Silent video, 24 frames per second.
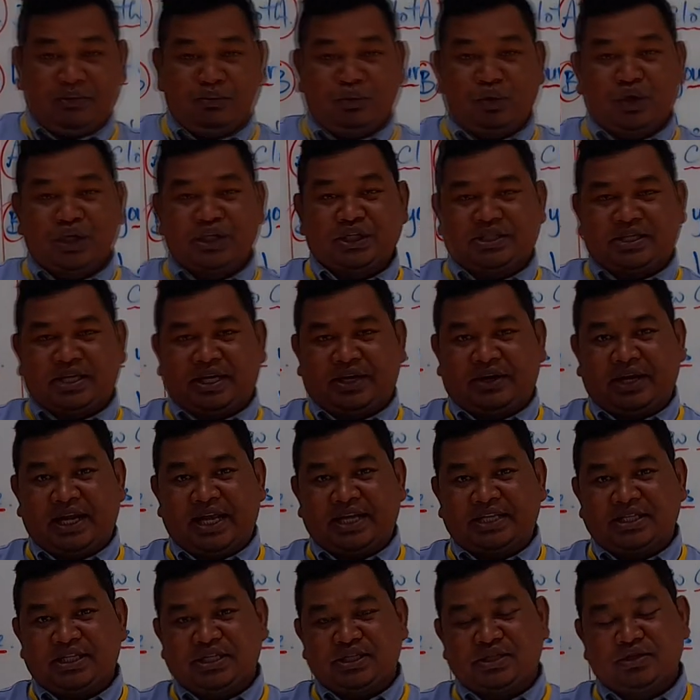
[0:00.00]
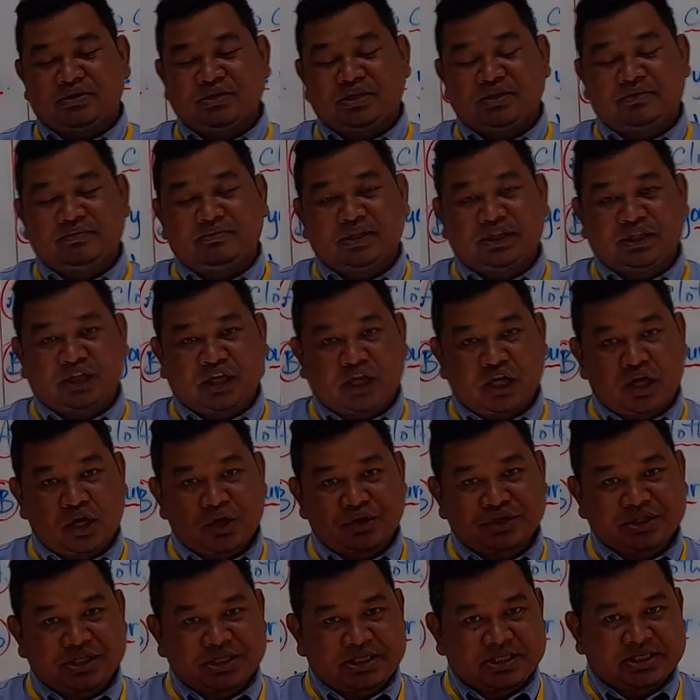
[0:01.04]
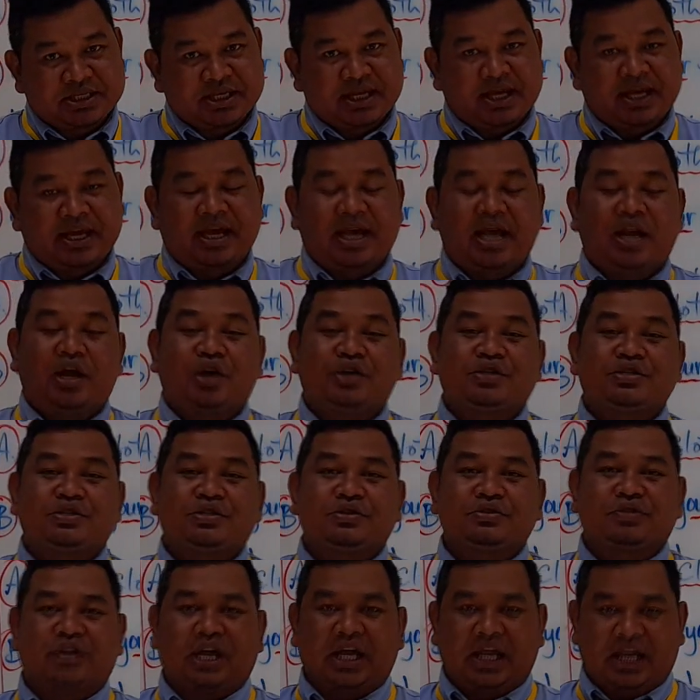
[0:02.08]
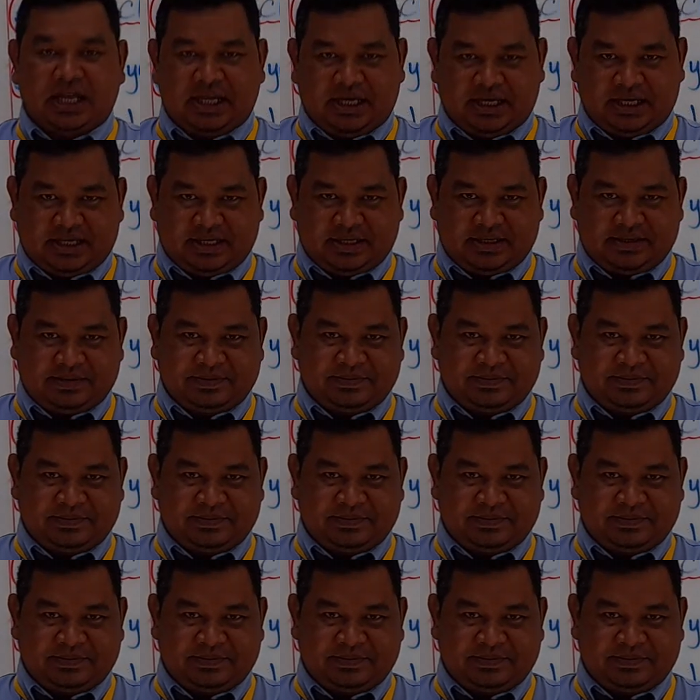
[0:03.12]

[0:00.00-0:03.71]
words related to the word clothes and also color.